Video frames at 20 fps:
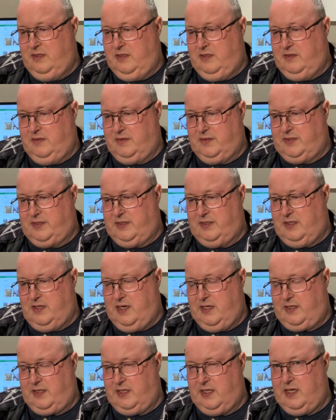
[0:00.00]
Looks
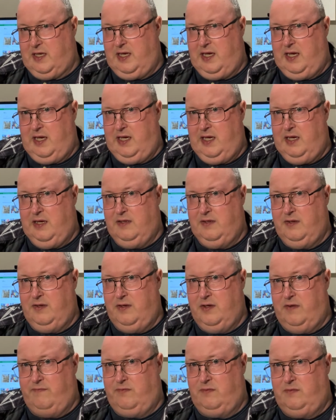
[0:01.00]
like a
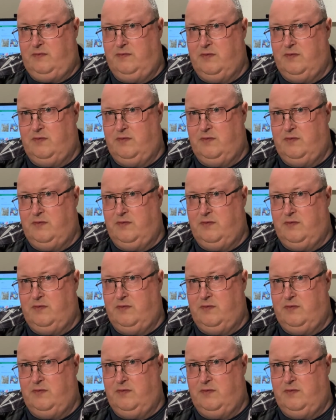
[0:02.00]
novel